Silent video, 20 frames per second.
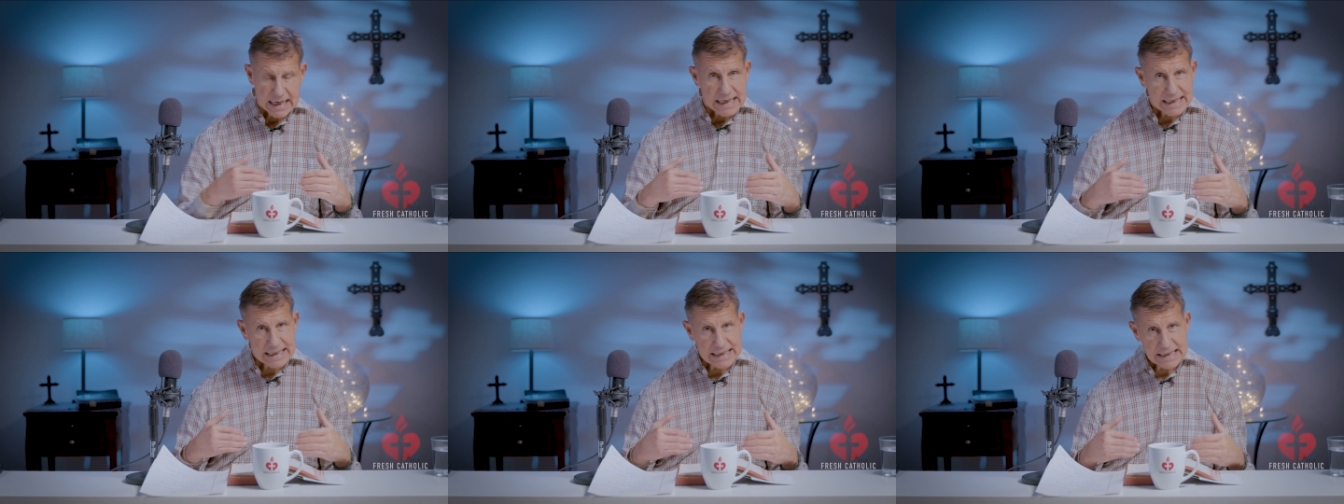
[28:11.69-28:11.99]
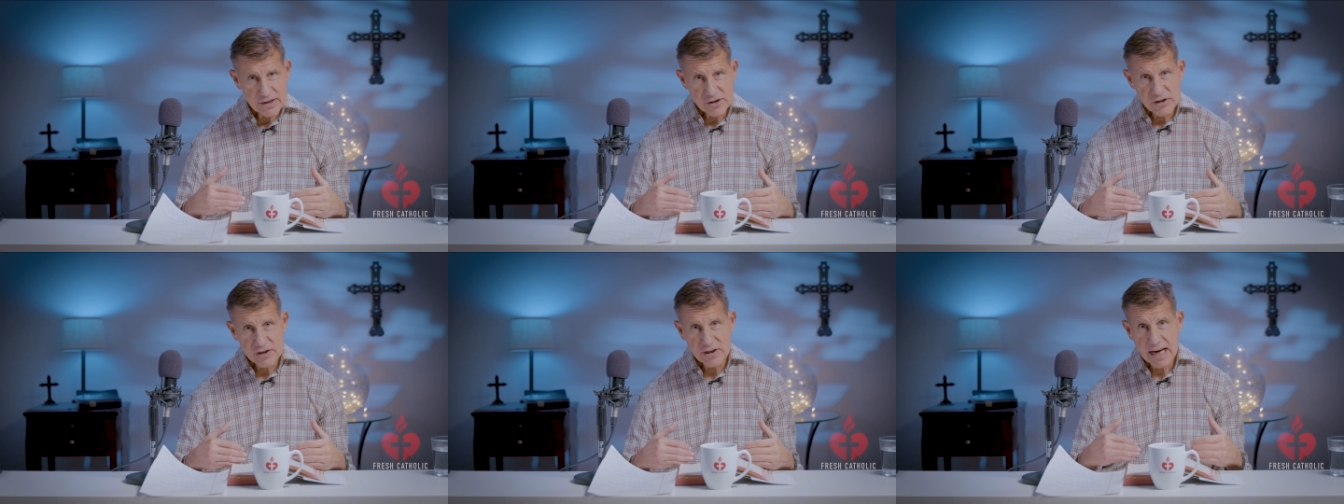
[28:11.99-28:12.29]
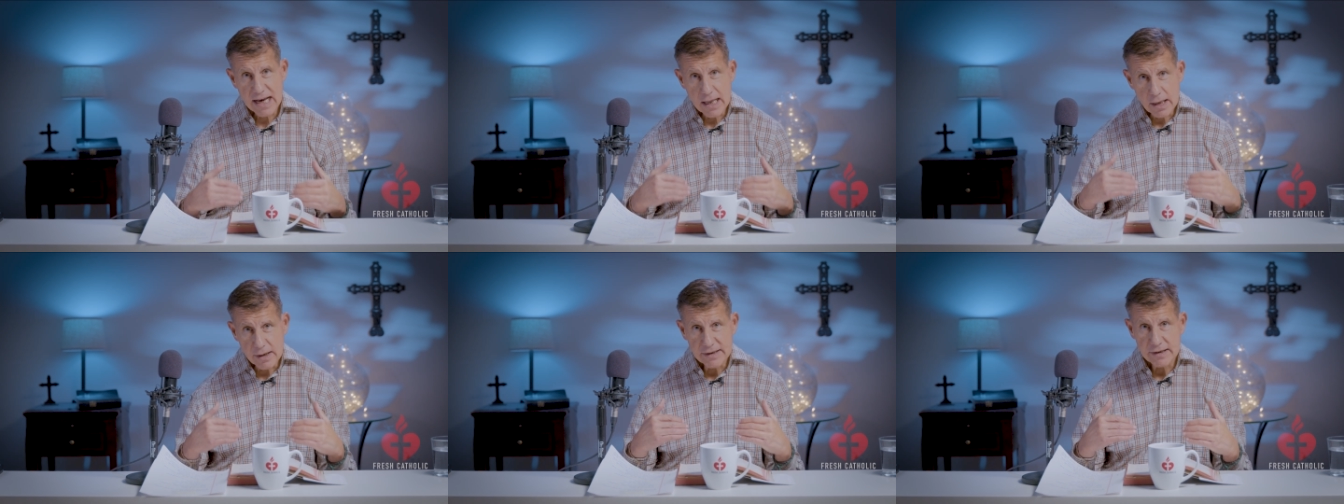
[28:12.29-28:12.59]
he's
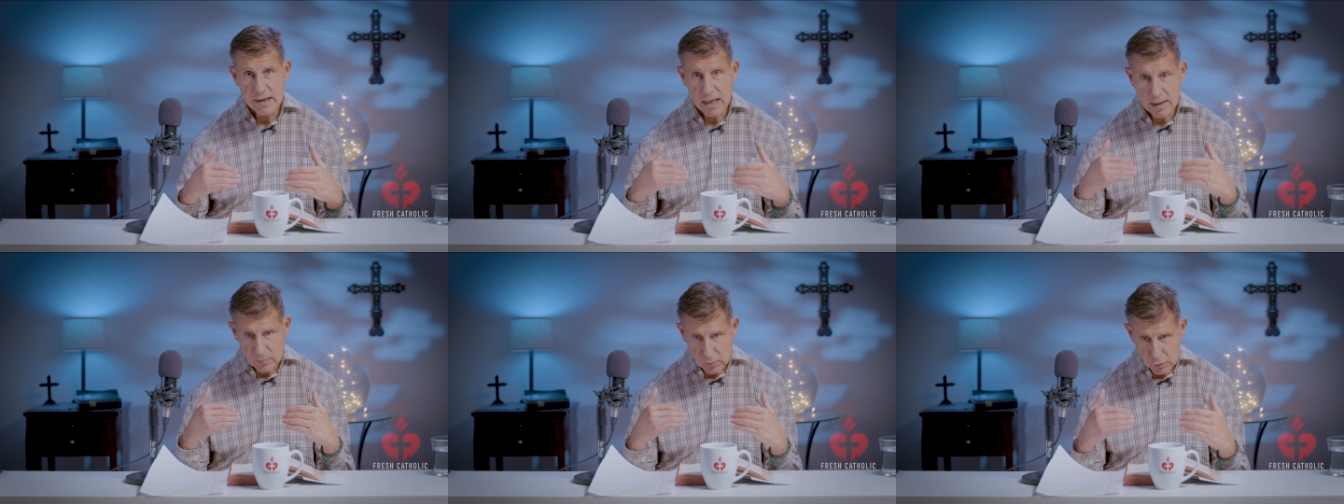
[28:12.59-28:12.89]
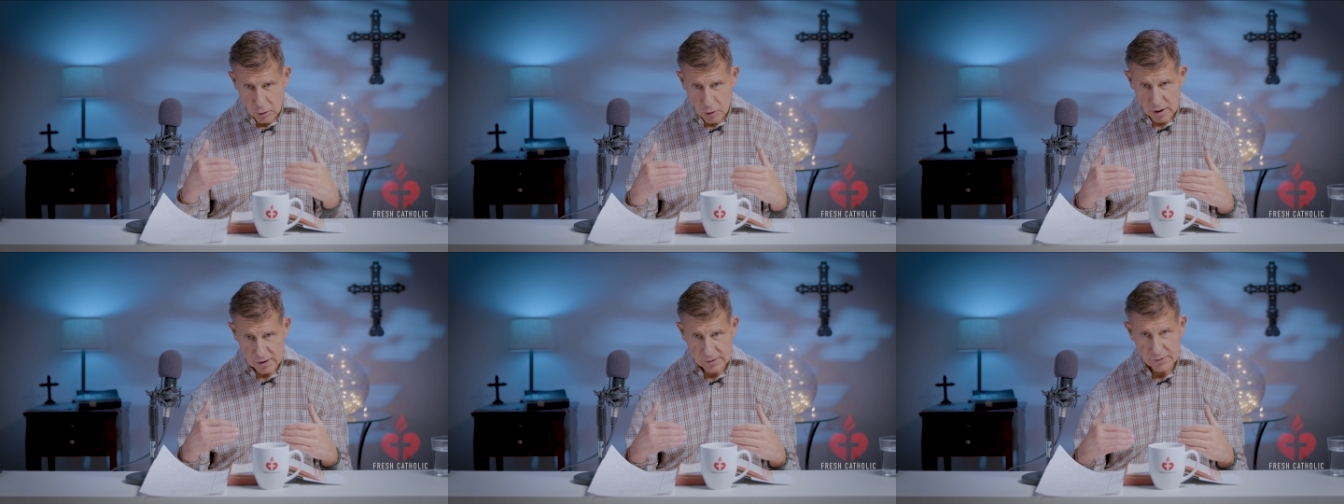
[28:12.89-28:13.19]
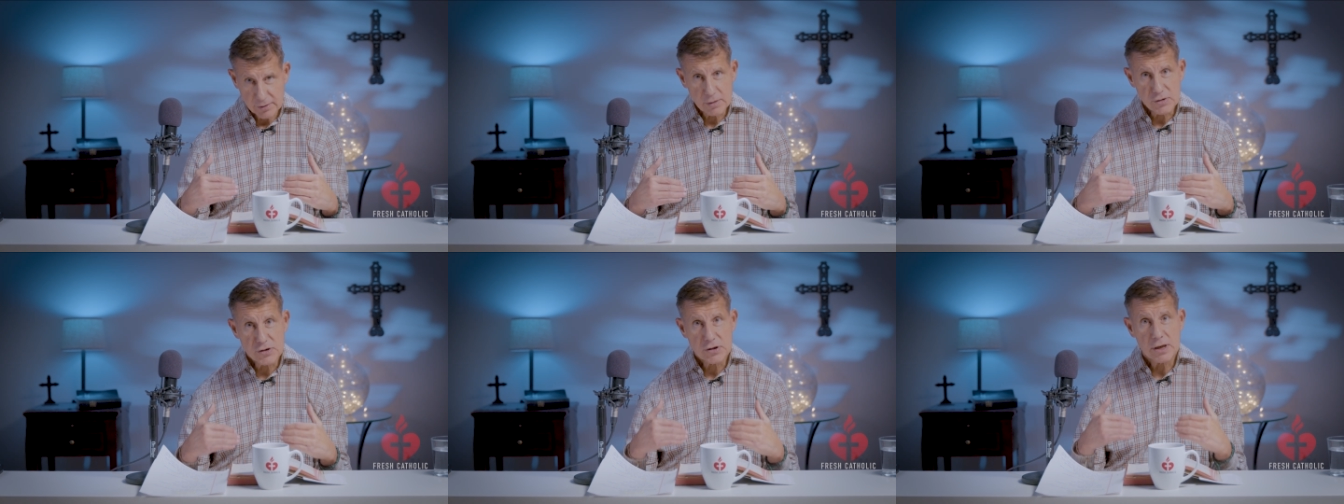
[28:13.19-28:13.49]
telling them, look,
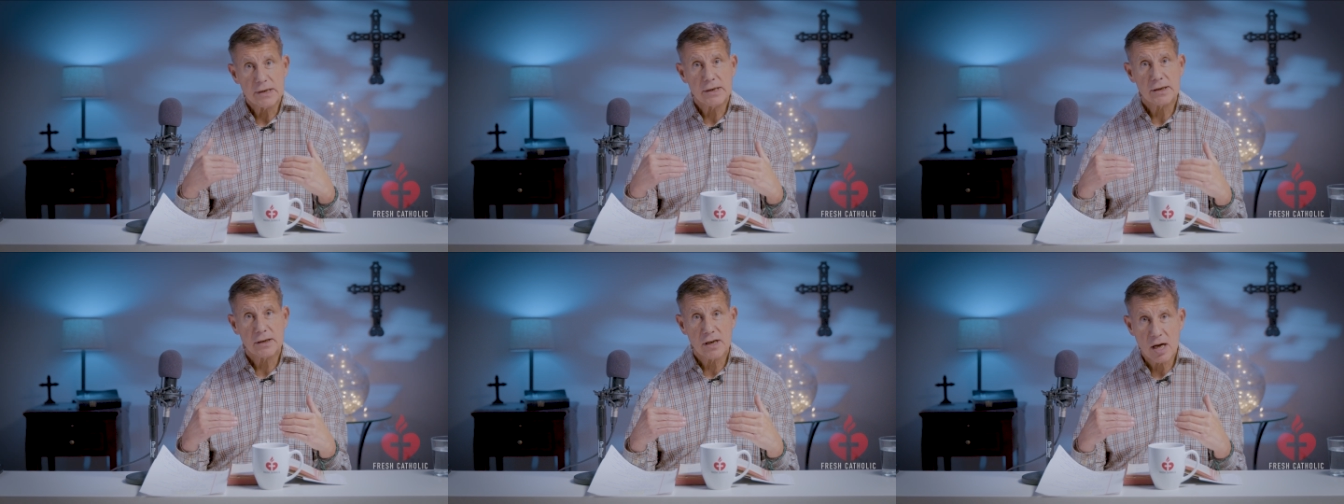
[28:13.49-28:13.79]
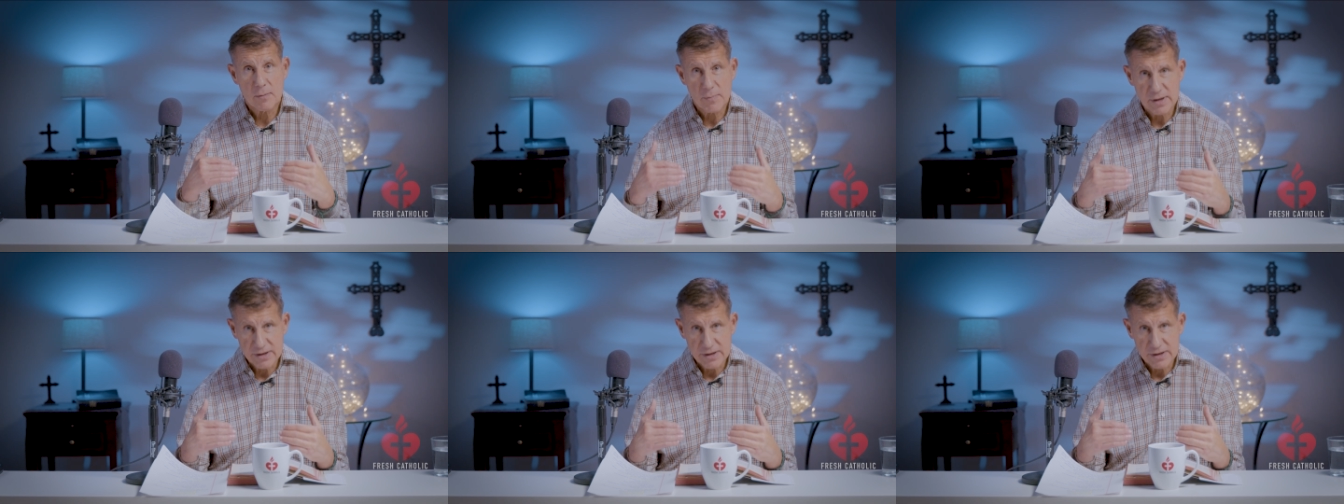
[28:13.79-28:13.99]
there's going to come